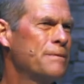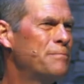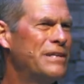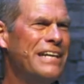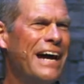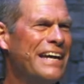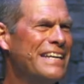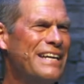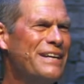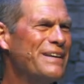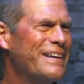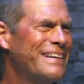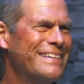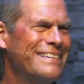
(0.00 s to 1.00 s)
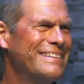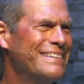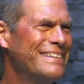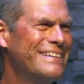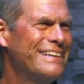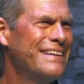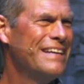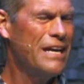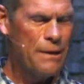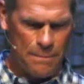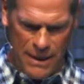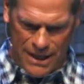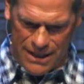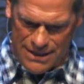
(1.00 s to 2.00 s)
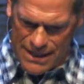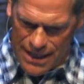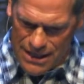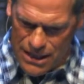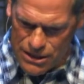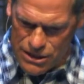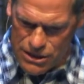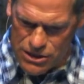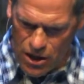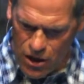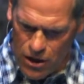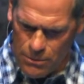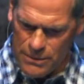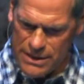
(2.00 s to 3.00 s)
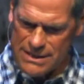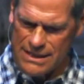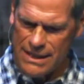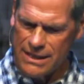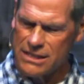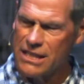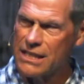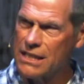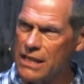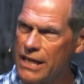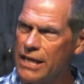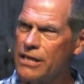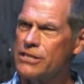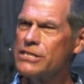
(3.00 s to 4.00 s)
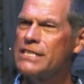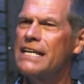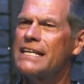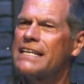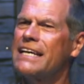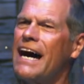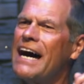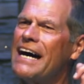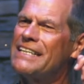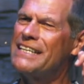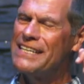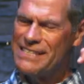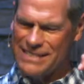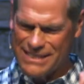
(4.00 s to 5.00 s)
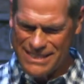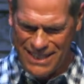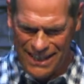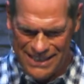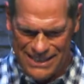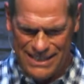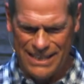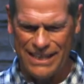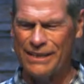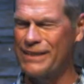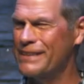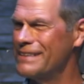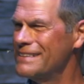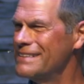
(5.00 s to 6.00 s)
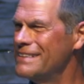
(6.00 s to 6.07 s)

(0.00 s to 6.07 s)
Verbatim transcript: But not here, because the psalmist declares God does hear.